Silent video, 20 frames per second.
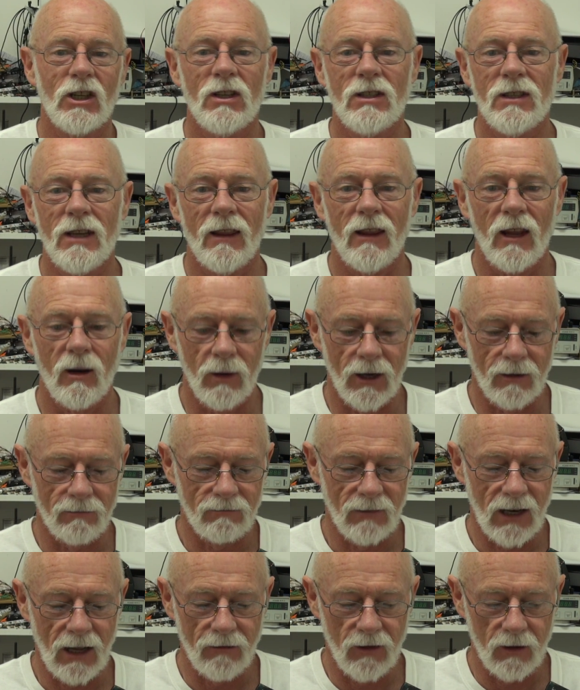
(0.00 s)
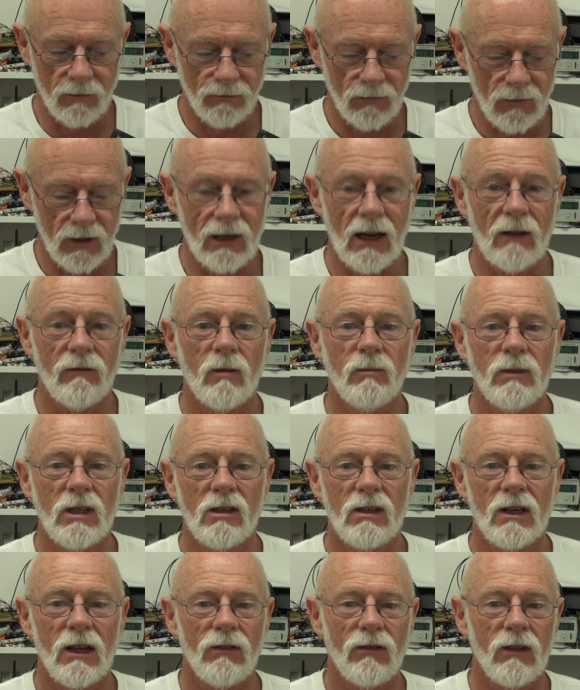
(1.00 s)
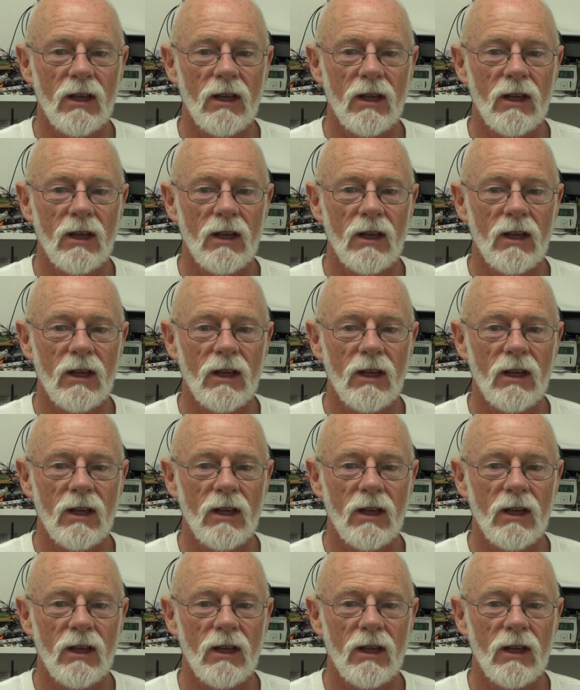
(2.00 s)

you can say that about. Love them to death.